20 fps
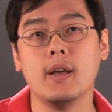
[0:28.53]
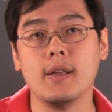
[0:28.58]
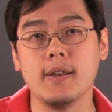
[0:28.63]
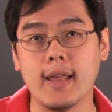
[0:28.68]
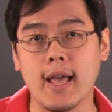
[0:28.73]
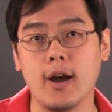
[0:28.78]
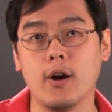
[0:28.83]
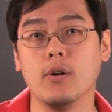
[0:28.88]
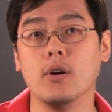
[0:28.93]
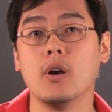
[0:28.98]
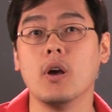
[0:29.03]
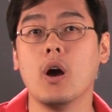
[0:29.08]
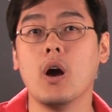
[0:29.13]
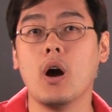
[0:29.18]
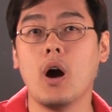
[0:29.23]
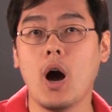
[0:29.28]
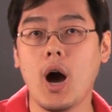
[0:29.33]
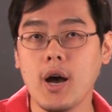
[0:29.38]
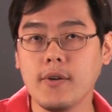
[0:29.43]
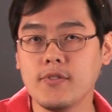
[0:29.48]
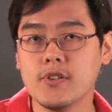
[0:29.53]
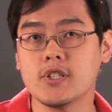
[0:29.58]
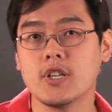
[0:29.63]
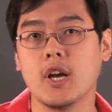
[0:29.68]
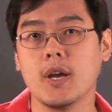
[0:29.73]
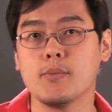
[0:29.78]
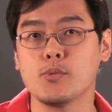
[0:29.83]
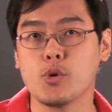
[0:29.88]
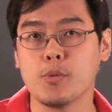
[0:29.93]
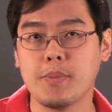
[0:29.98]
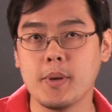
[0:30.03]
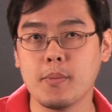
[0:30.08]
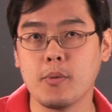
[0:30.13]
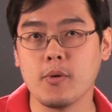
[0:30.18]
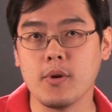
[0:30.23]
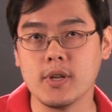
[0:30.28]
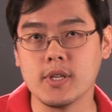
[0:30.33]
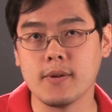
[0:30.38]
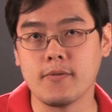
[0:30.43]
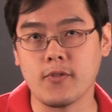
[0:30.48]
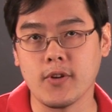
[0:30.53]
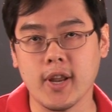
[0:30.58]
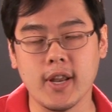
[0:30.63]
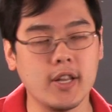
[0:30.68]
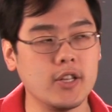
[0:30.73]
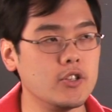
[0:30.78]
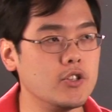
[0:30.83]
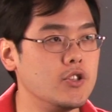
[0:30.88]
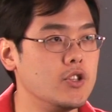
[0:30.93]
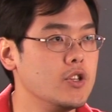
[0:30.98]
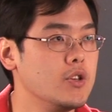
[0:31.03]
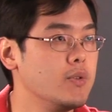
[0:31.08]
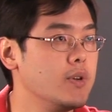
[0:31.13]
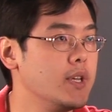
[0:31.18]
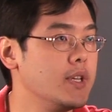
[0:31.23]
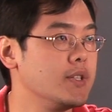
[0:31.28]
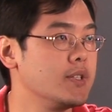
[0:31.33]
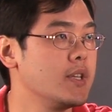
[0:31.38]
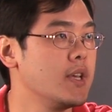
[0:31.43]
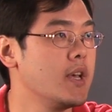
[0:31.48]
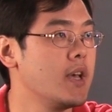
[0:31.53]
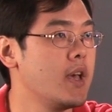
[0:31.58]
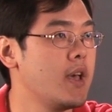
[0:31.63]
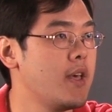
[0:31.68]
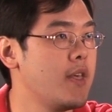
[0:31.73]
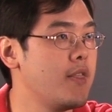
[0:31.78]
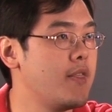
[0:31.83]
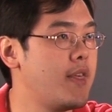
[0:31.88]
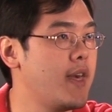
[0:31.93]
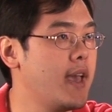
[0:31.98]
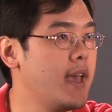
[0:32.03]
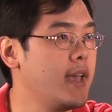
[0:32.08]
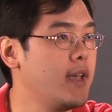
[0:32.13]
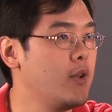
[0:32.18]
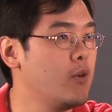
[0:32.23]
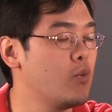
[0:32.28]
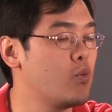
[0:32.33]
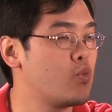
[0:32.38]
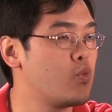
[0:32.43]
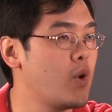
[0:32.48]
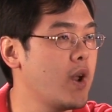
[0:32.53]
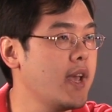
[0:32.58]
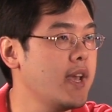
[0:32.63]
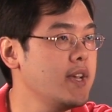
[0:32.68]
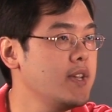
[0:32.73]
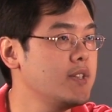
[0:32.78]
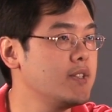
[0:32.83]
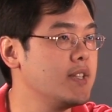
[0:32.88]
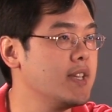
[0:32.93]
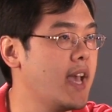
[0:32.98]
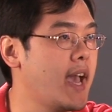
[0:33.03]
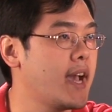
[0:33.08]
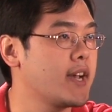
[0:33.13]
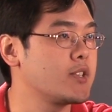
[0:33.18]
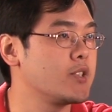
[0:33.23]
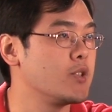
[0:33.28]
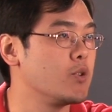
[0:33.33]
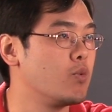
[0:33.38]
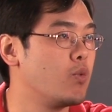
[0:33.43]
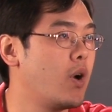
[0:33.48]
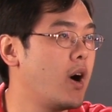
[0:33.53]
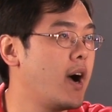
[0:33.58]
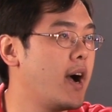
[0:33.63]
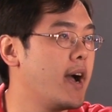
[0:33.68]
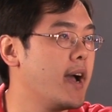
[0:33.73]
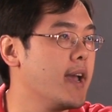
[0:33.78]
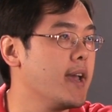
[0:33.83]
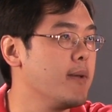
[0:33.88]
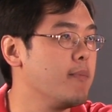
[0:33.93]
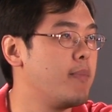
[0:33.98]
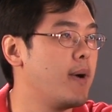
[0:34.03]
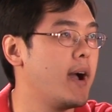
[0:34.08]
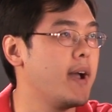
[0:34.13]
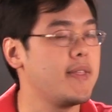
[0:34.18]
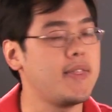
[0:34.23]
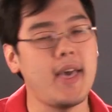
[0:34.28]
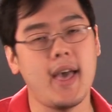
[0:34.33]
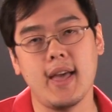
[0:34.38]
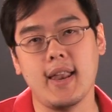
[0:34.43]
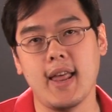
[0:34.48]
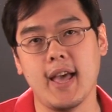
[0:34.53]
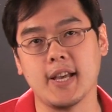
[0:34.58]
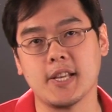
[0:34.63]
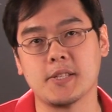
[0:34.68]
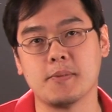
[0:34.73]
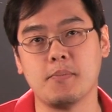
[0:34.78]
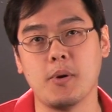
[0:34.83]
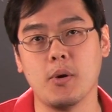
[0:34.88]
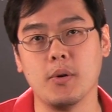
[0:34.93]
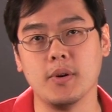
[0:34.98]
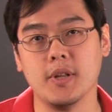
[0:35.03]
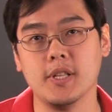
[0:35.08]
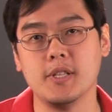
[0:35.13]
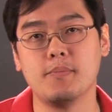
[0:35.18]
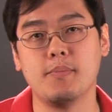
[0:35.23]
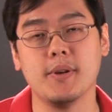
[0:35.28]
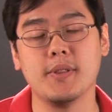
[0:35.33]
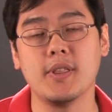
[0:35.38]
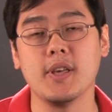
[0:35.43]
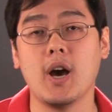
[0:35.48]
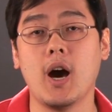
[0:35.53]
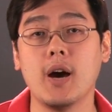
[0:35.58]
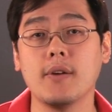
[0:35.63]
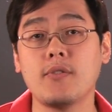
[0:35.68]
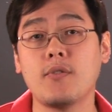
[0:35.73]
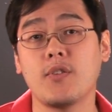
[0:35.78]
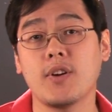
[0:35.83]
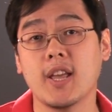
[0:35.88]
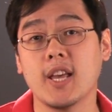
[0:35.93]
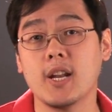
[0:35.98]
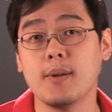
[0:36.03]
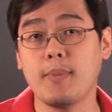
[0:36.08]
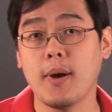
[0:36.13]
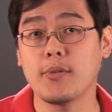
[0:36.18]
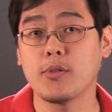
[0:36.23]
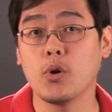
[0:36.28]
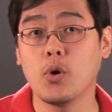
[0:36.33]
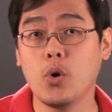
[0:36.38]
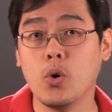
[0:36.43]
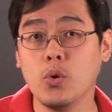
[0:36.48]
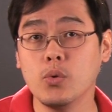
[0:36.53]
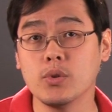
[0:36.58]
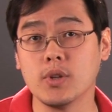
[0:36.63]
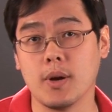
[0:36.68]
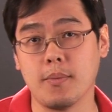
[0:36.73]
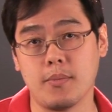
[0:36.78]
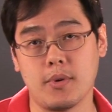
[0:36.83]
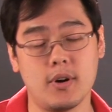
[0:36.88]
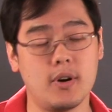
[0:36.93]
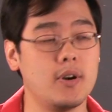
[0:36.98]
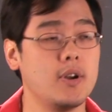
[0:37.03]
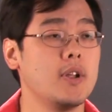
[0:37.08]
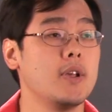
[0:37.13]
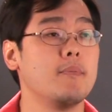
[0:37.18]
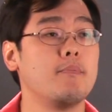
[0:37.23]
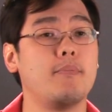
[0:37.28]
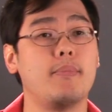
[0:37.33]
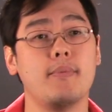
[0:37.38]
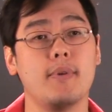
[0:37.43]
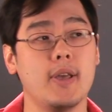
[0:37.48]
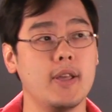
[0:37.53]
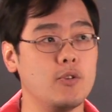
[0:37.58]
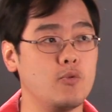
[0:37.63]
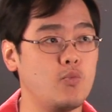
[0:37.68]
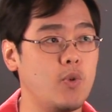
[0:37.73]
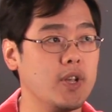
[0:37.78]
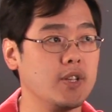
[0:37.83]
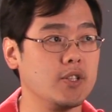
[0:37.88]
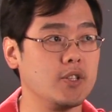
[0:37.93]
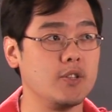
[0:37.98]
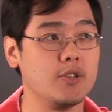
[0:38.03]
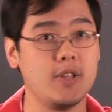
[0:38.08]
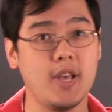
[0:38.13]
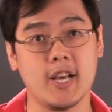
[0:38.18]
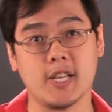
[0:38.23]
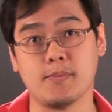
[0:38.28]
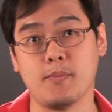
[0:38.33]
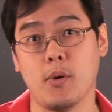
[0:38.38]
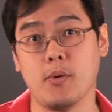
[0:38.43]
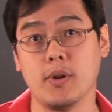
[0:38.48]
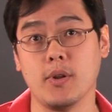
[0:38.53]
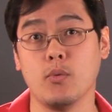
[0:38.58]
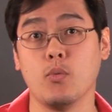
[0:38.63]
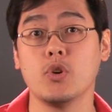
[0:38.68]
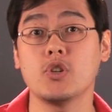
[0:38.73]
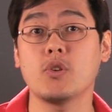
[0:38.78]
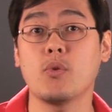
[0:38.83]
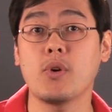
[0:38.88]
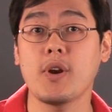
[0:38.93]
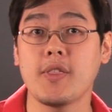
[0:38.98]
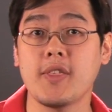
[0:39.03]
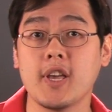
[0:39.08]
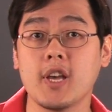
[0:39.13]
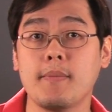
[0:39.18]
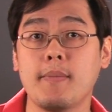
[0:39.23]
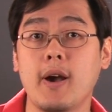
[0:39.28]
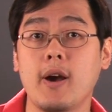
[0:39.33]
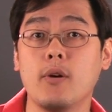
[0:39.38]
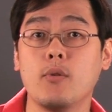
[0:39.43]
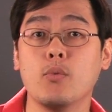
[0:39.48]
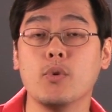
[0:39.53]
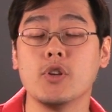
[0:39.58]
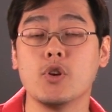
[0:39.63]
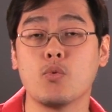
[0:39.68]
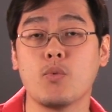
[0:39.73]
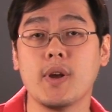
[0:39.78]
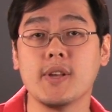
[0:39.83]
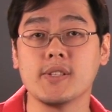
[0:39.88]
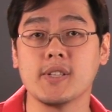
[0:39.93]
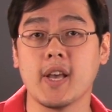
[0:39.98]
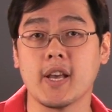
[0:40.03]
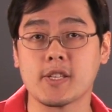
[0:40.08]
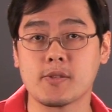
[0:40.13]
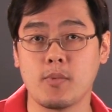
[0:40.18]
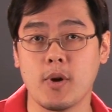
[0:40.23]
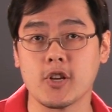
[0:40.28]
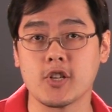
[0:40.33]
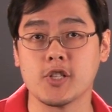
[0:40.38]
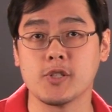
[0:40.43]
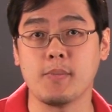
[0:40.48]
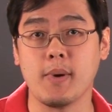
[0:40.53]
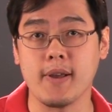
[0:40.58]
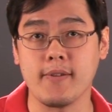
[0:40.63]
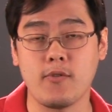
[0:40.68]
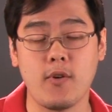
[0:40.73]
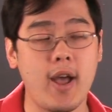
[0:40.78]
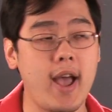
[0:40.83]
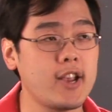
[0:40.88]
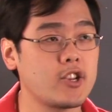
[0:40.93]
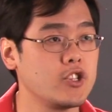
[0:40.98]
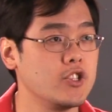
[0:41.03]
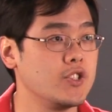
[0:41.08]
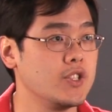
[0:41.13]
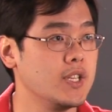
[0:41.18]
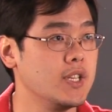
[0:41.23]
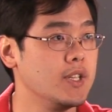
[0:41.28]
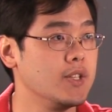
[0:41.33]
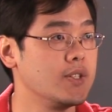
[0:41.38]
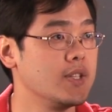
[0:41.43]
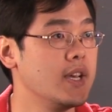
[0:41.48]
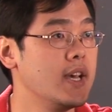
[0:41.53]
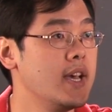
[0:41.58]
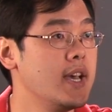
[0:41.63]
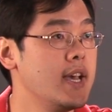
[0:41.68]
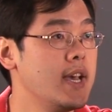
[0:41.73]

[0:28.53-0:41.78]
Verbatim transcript: Now, oftentimes what people end up forgetting to do is they raise the x and the y by that exponent, but they often forget about the whole number and raise it to the exponent. What you want to think about when you're raising expressions by fractions is